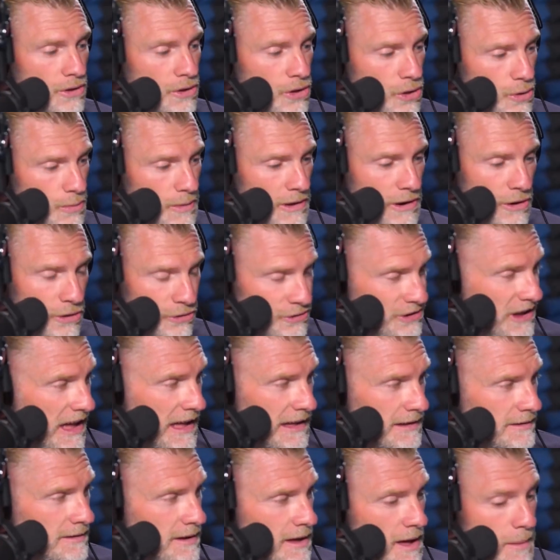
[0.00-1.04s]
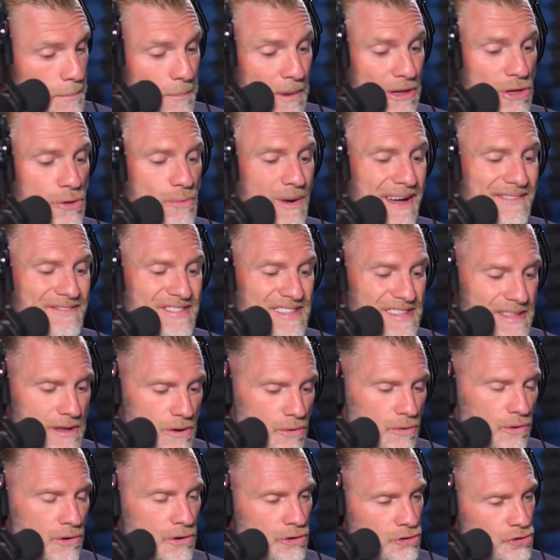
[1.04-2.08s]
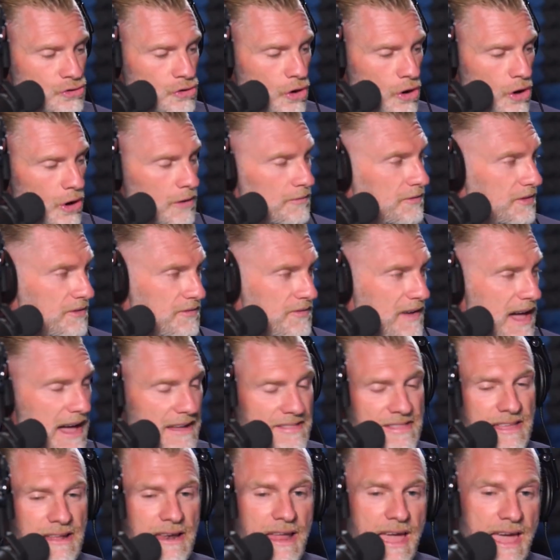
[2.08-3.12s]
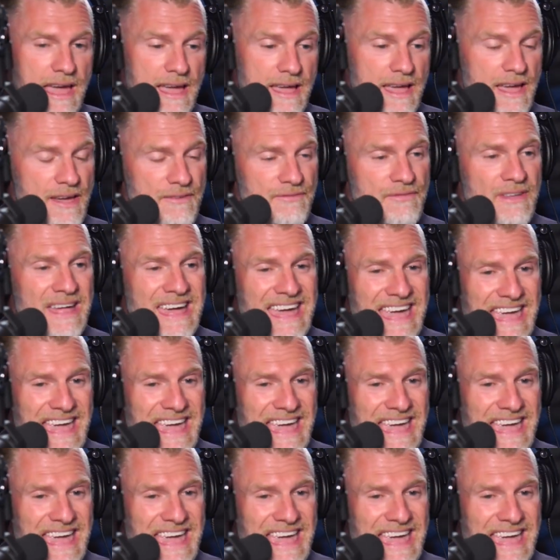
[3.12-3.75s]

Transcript: you entertain, but you have zero control over the fact that if